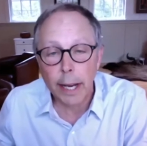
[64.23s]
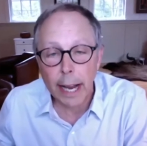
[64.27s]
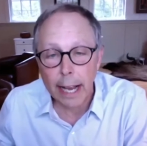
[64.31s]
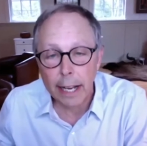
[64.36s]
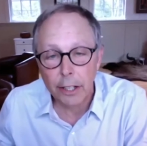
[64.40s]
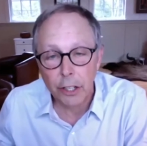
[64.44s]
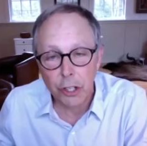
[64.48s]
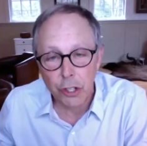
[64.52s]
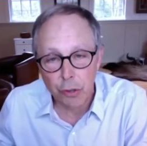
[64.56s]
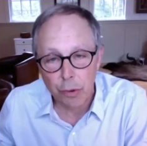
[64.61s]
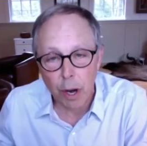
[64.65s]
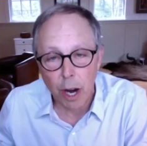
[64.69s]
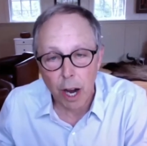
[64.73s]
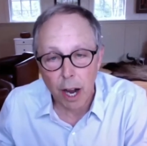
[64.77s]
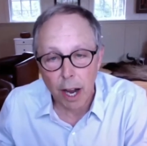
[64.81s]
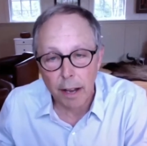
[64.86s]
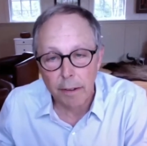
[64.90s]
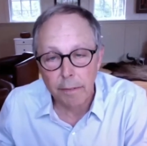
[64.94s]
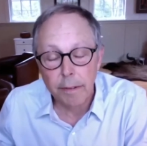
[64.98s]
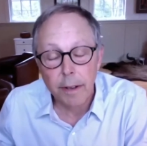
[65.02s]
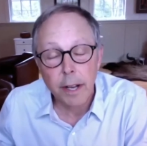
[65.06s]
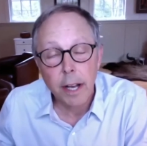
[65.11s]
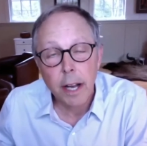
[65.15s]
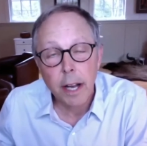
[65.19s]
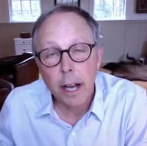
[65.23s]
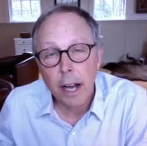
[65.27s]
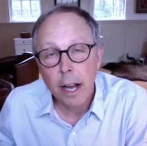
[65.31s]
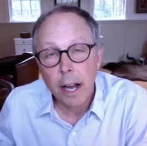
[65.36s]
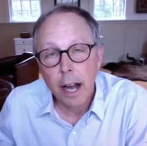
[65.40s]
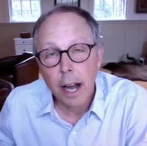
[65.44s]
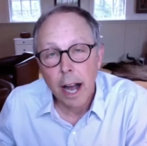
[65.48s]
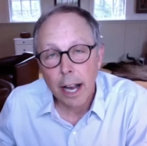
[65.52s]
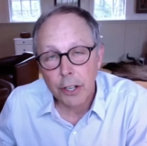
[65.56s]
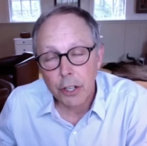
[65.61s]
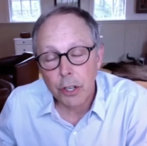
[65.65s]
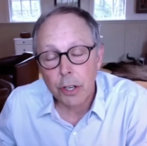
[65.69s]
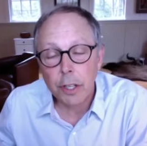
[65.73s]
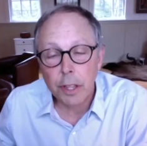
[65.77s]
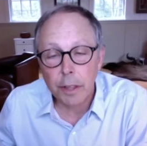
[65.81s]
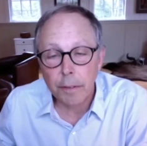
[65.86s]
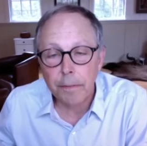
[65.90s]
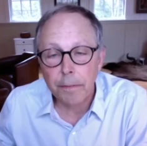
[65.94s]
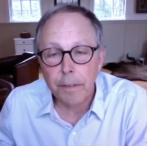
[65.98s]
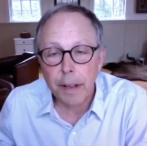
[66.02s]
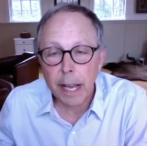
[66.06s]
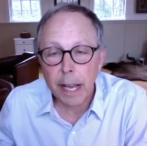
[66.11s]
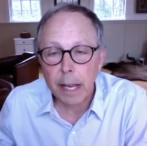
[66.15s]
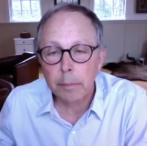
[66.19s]
to drive, I took the
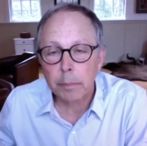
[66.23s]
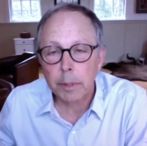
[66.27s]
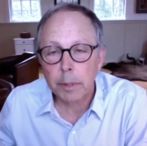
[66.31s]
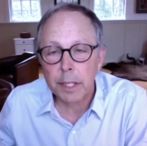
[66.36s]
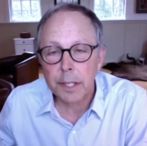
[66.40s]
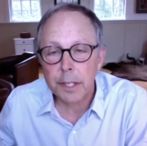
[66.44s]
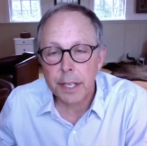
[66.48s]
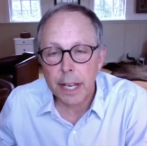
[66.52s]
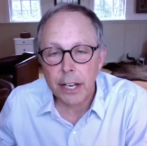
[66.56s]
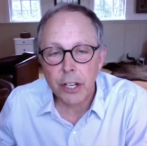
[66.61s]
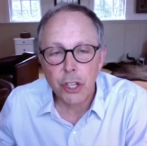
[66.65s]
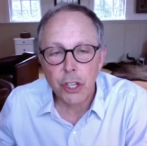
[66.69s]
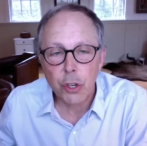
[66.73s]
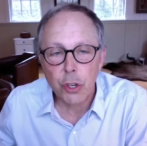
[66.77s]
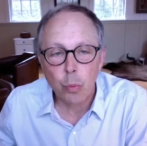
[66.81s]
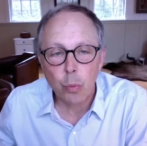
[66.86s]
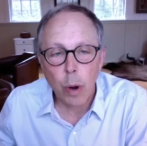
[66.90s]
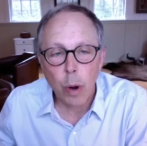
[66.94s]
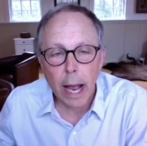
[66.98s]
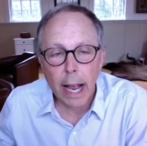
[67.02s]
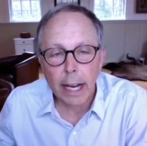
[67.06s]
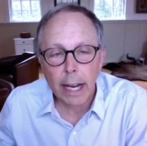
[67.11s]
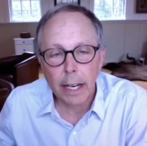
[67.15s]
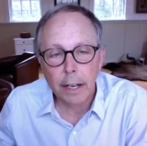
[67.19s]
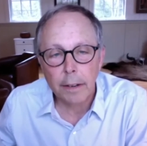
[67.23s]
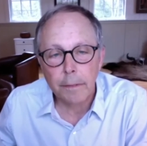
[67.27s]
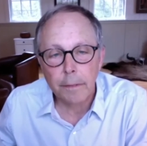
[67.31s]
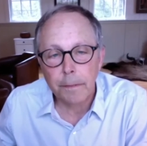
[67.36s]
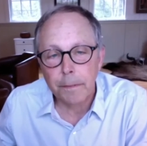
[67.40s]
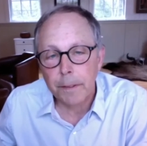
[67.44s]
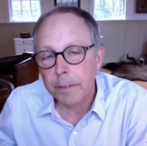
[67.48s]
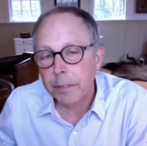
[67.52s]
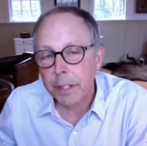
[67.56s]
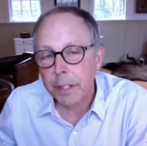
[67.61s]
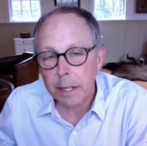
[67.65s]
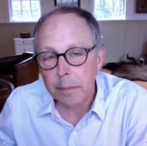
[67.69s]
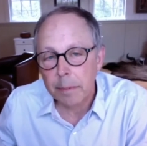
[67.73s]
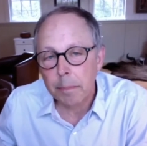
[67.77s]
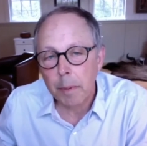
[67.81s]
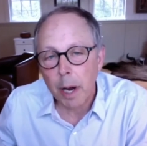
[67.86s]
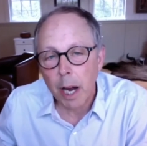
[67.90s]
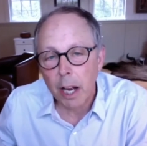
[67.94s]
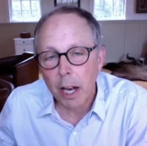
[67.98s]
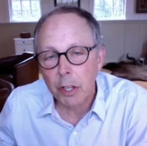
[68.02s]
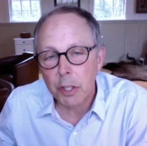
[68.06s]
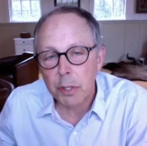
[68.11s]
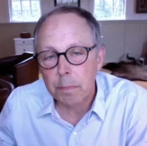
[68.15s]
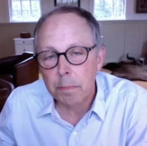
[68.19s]
family station wagon 15
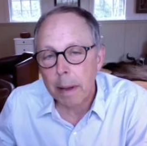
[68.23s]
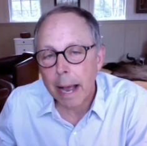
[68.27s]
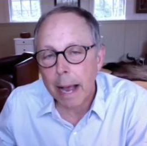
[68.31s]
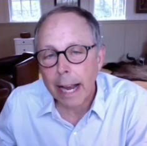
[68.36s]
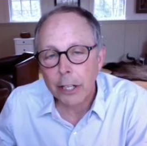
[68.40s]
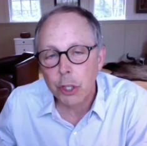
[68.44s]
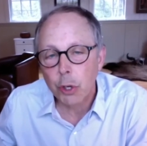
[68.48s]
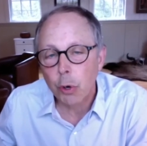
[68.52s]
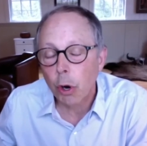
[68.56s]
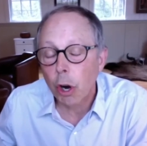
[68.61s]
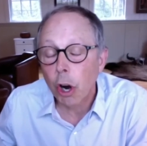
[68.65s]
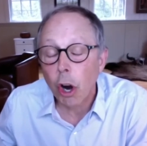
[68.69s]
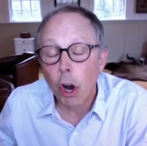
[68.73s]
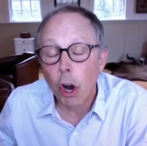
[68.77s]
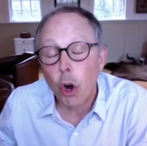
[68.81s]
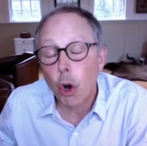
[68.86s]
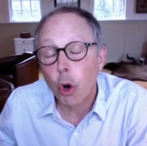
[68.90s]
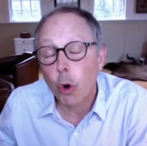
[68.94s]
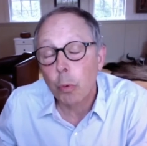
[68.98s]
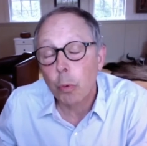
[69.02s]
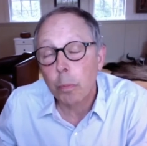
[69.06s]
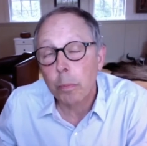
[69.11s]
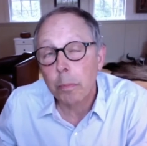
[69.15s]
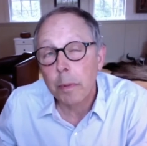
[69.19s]
miles back to our home,